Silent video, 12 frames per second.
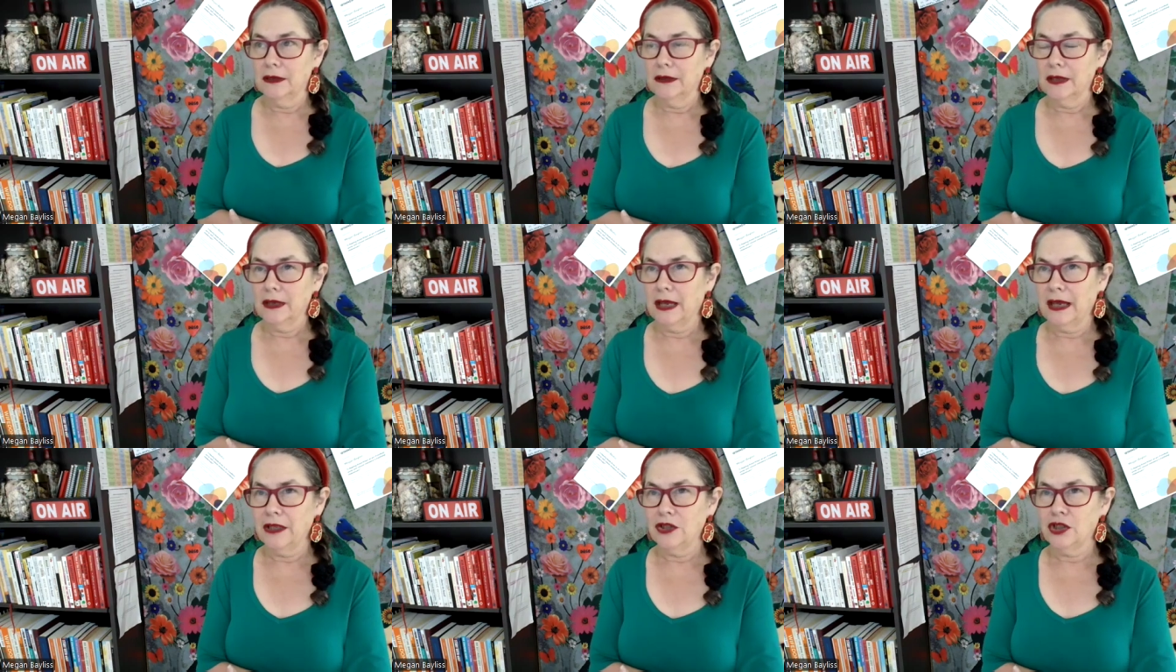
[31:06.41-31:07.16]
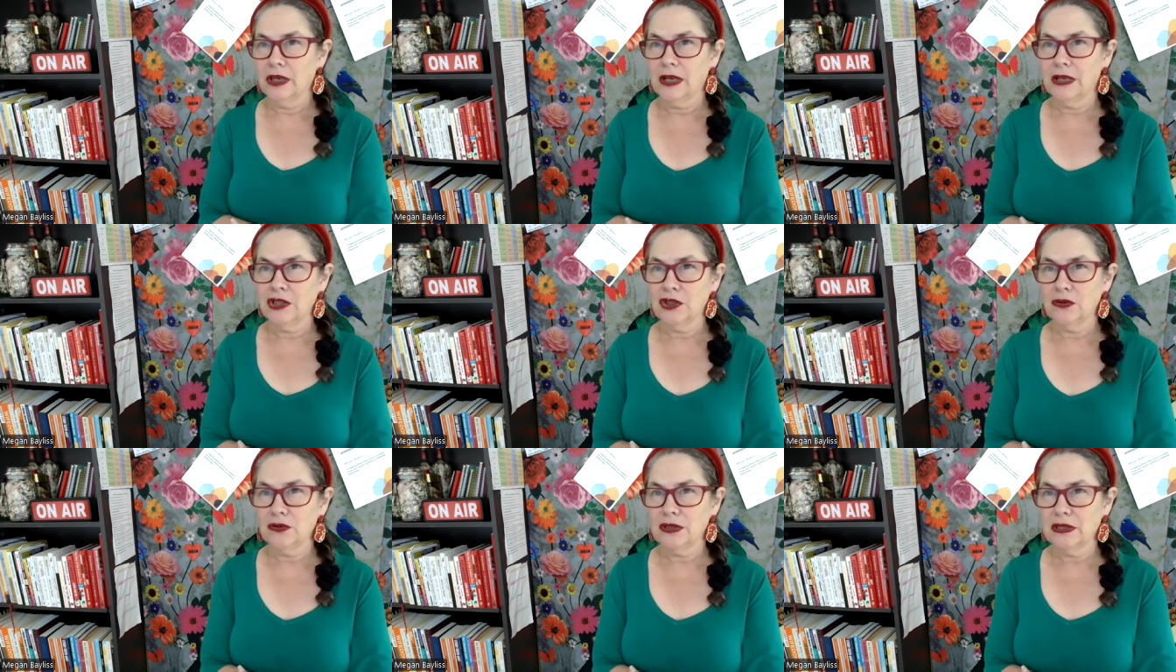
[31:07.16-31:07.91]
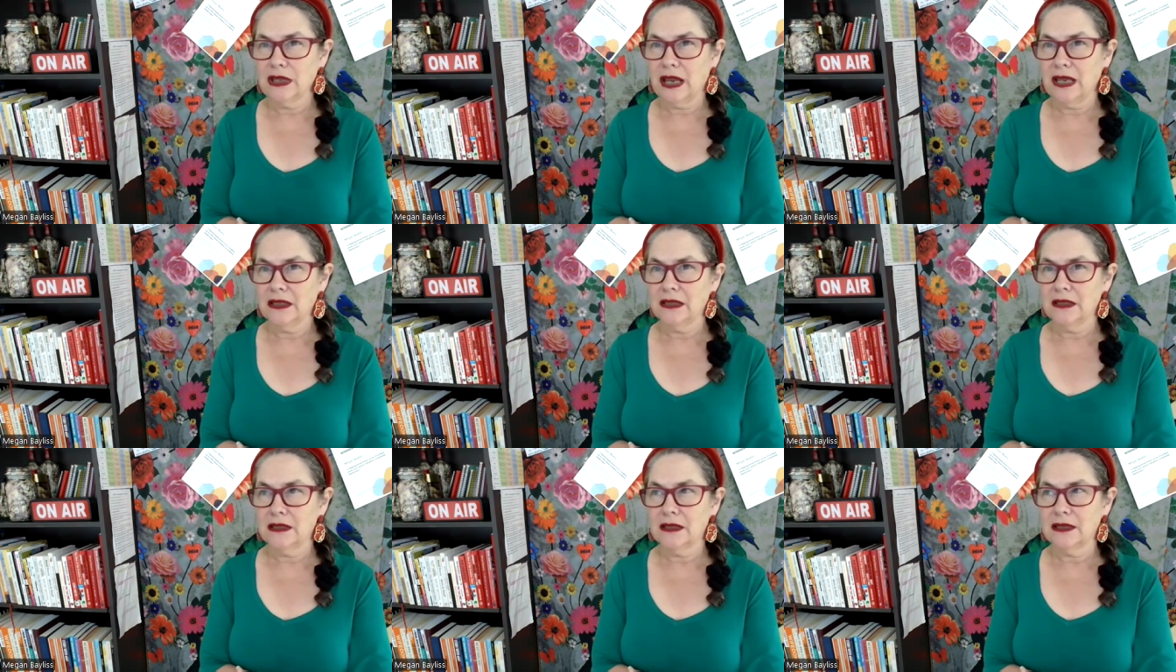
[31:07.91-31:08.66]
educational
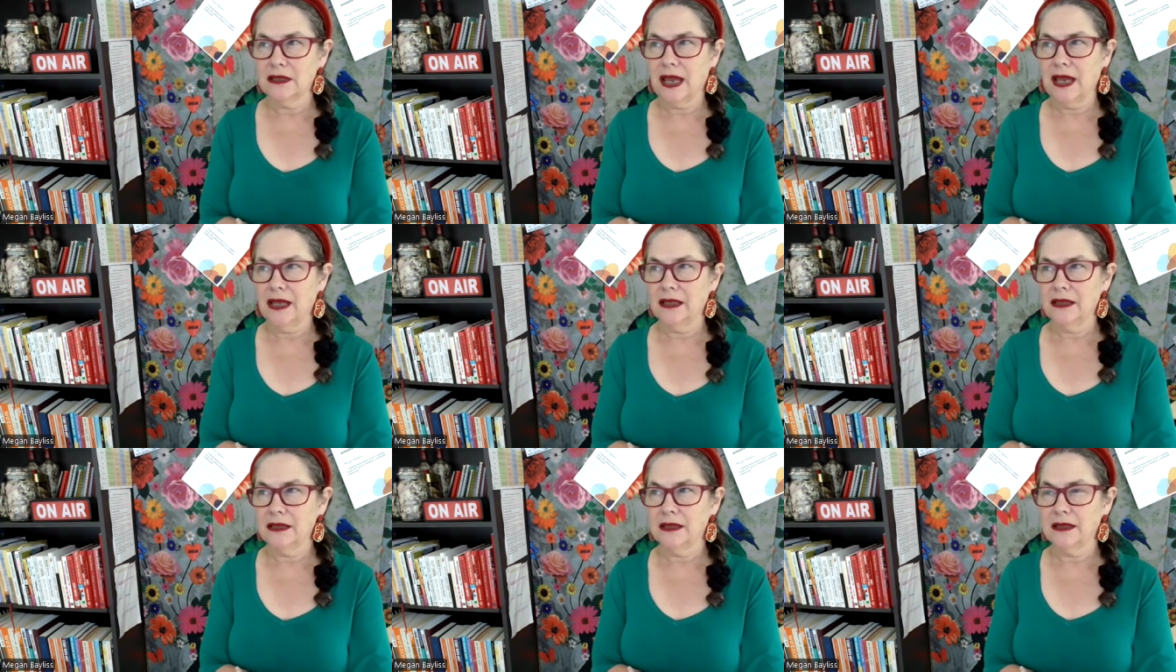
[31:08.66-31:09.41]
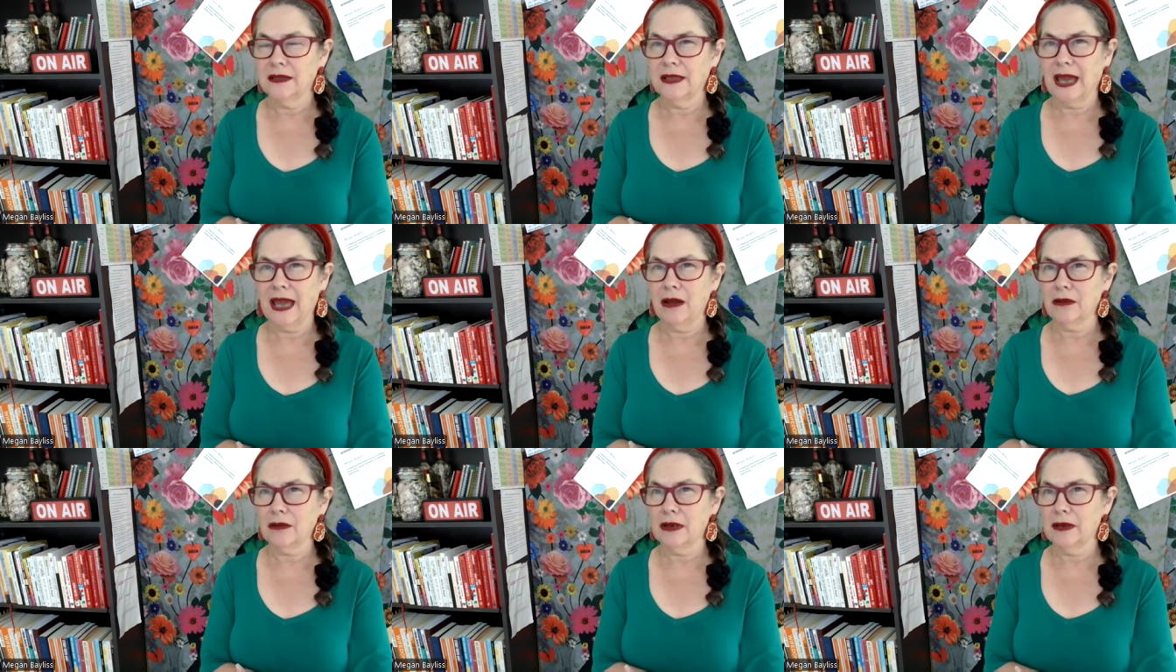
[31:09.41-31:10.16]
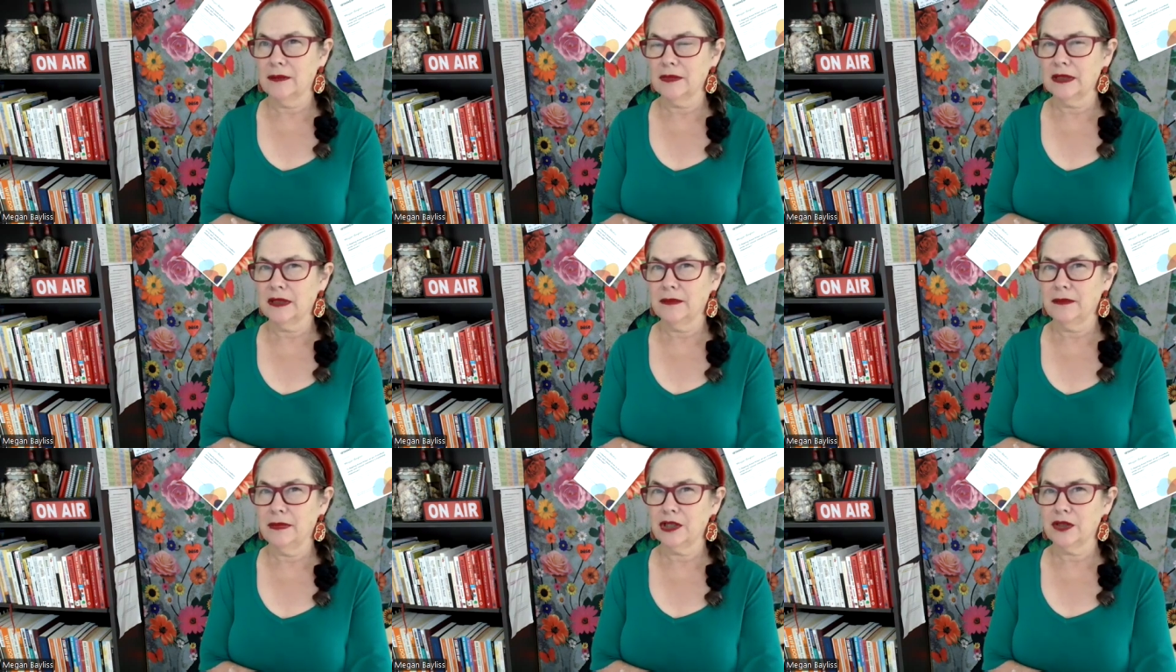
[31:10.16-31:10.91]
standards and the outcomes and the
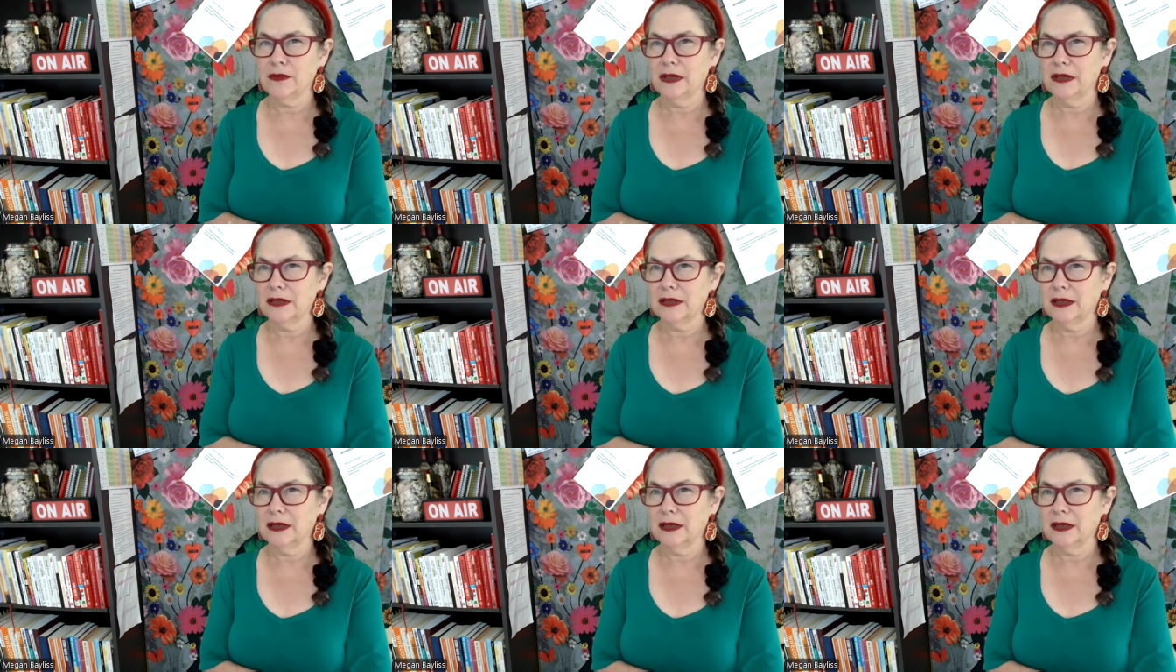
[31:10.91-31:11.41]
measurements.